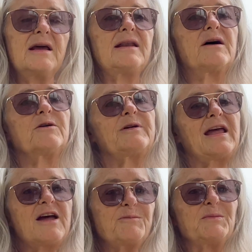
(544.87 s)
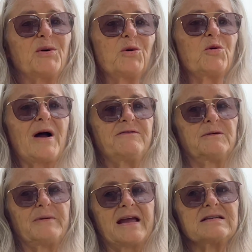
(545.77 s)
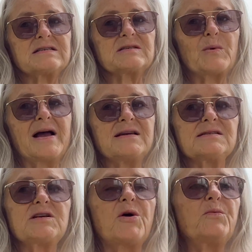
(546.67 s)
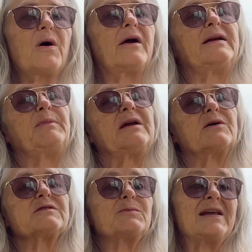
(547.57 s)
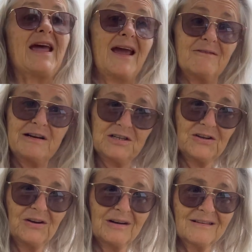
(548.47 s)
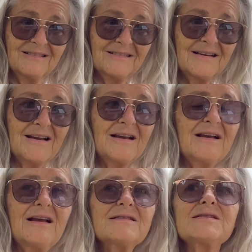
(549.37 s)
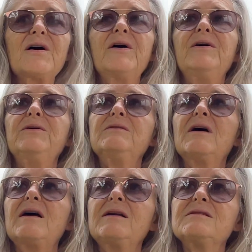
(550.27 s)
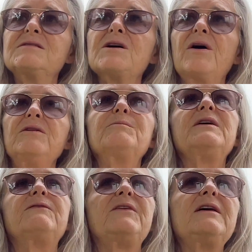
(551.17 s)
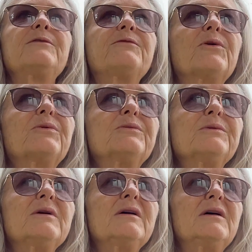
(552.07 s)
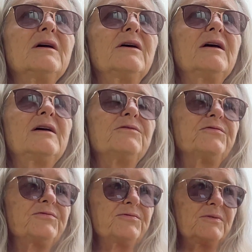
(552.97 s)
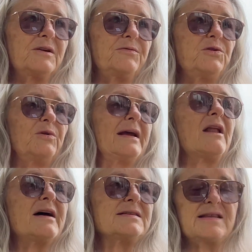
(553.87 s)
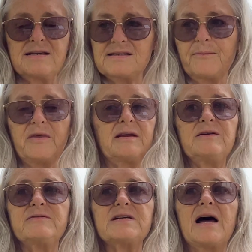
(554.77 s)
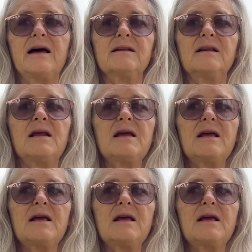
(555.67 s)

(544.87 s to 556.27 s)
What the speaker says: Now, if we have been pulled away from nature's ways, don't worry, because we can return. So don't be fearful. If you realize that something you've done,